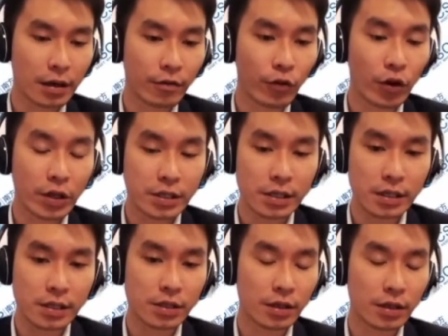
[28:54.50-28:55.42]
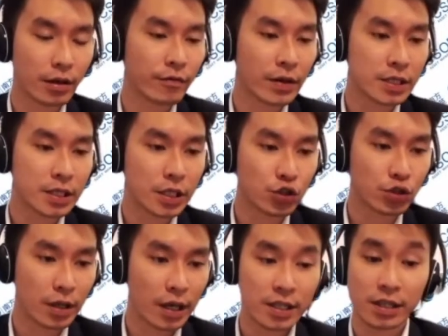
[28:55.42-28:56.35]
for instance, investing
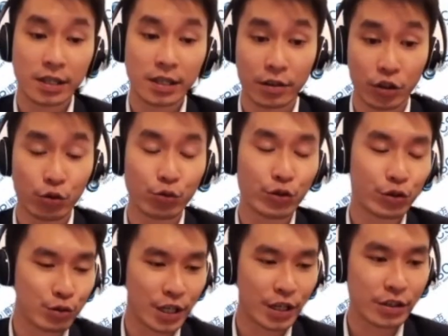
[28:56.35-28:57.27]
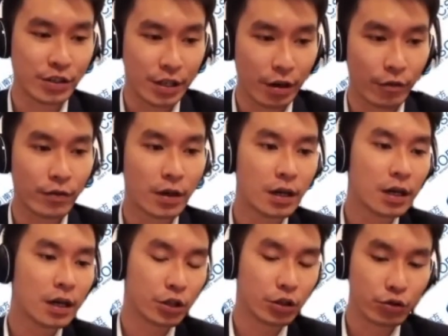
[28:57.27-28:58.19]
as a new user yourself,
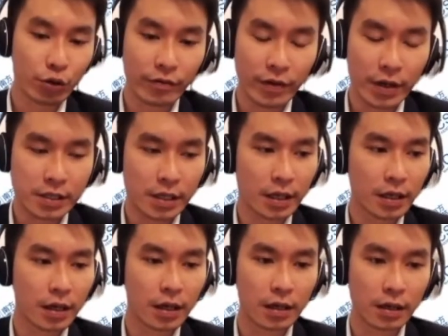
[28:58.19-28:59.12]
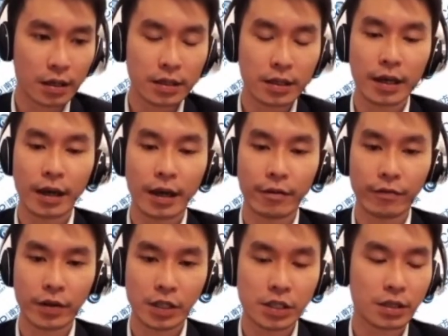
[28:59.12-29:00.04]
new to investing,
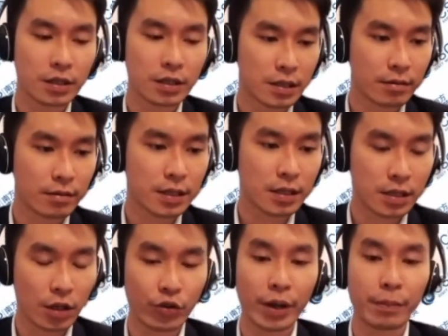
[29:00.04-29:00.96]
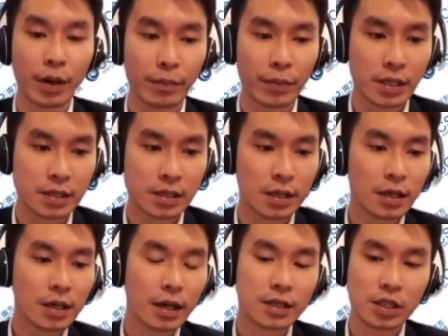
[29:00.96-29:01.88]
ETF serves as a great purpose,
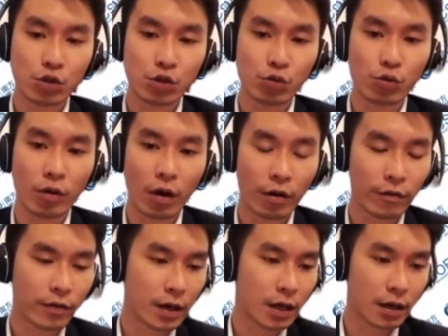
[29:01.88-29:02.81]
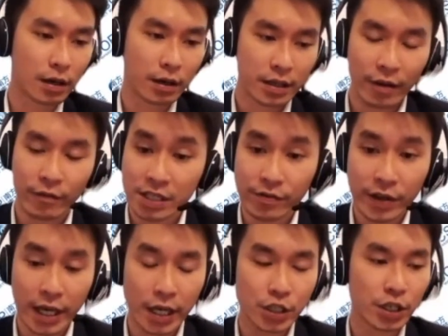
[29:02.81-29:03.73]
as a tool of
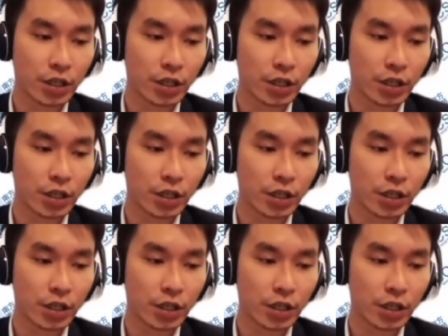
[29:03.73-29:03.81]
diversification,